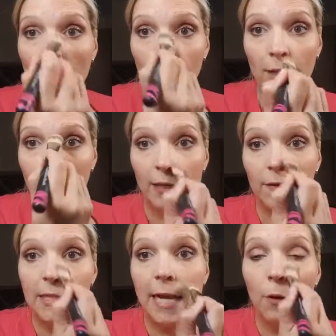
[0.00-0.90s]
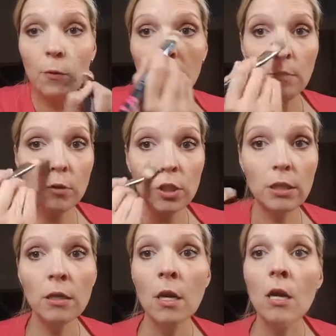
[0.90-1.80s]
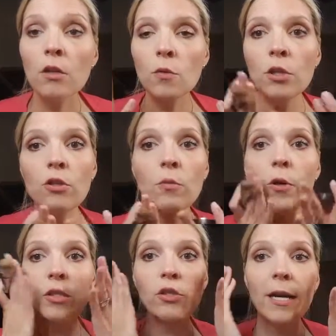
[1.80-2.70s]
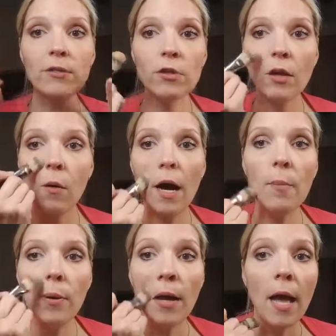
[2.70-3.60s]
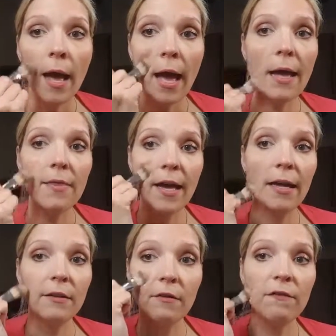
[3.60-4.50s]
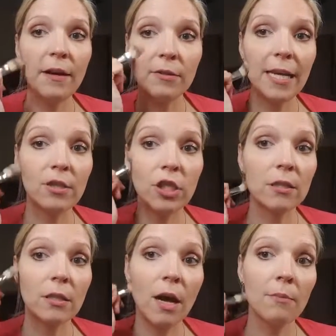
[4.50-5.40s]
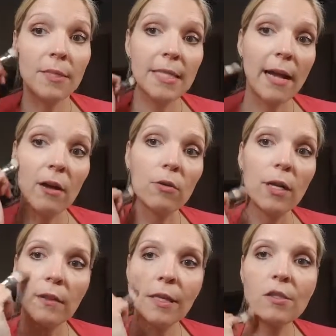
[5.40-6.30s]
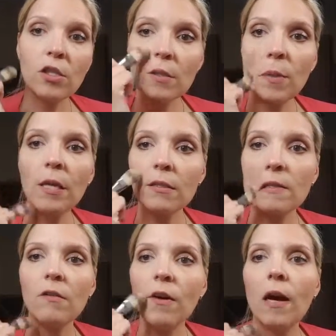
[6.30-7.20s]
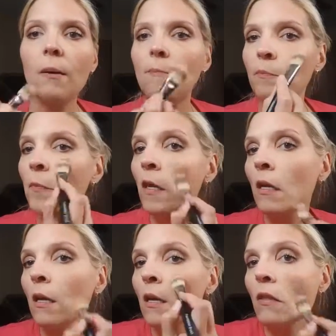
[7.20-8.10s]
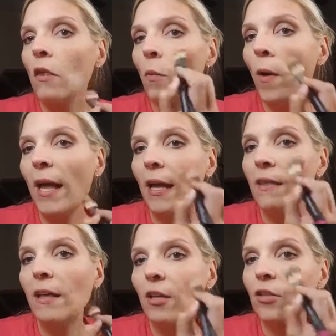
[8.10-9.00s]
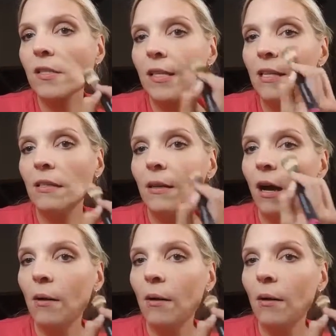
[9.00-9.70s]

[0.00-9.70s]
go in kind of a downward motion. So when you do moisturizer, to go up, and then foundation to come down. And that's just because of the way that your skin,